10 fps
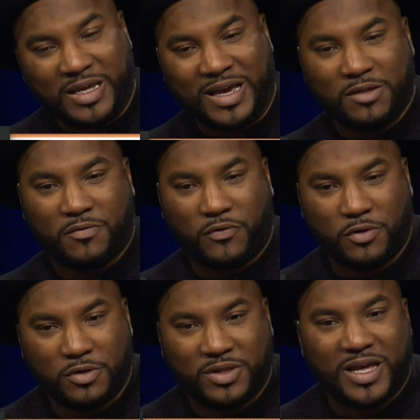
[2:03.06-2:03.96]
together
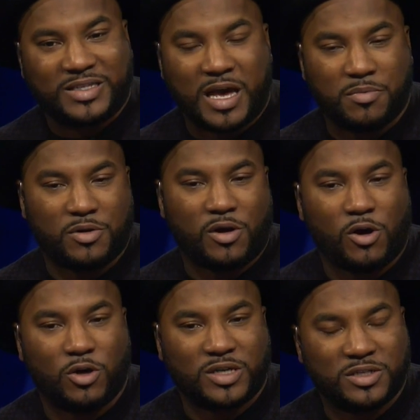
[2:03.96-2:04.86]
for that type of
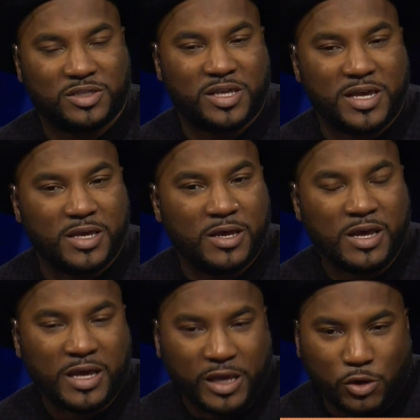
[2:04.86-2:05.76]
cause, I just think,
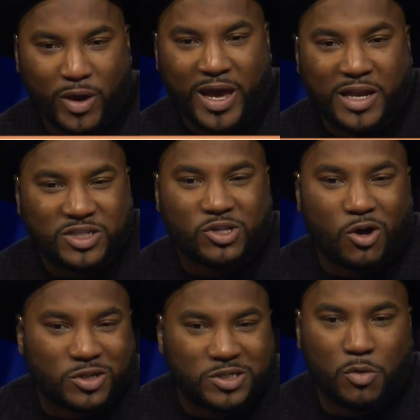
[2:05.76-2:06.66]
it had to
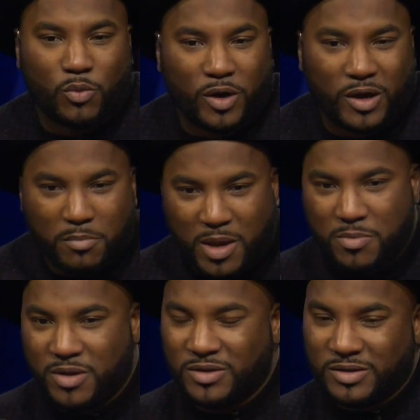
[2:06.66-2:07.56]
start somewhere. And
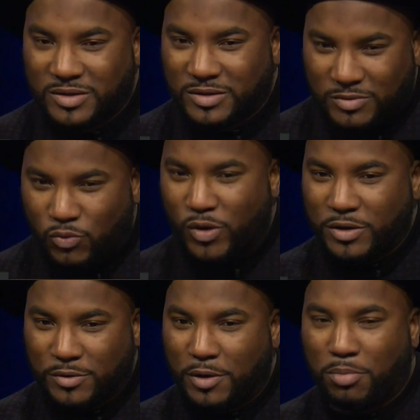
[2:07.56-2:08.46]
maybe what
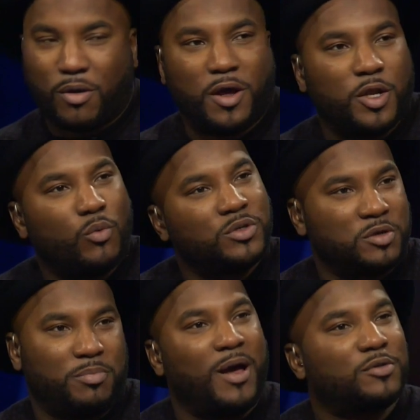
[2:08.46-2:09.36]
LeBron then was
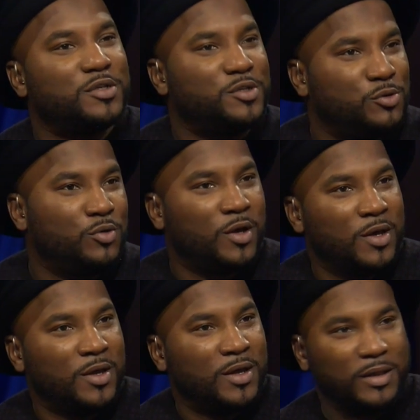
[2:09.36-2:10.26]
about to do,
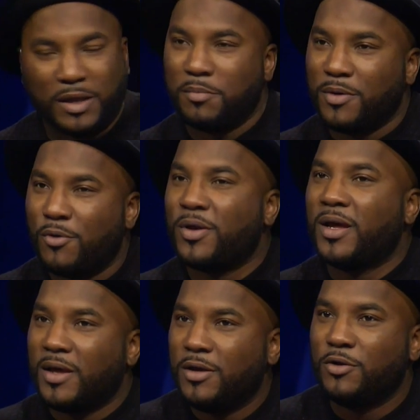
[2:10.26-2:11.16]
let them know
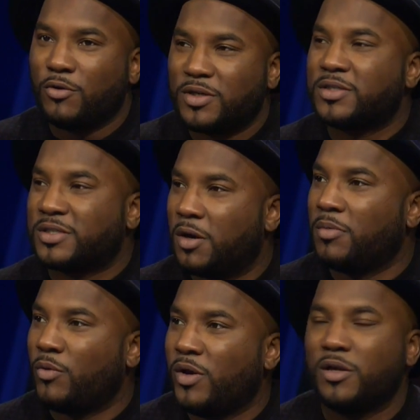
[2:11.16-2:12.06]
that, this is something
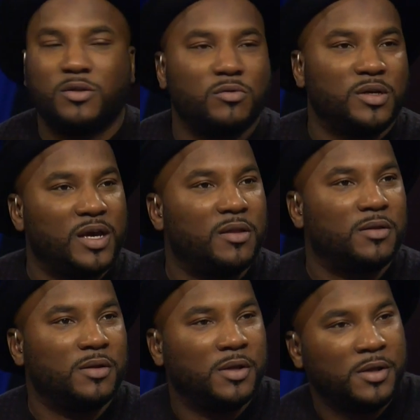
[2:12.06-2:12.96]
that we could do together.
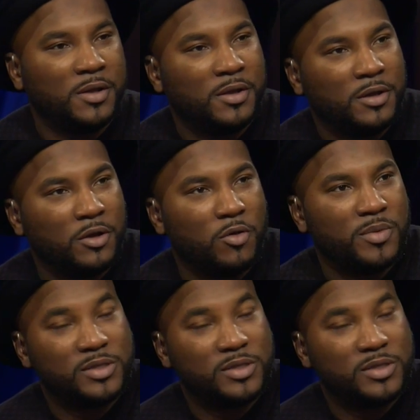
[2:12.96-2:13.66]
You know what I mean?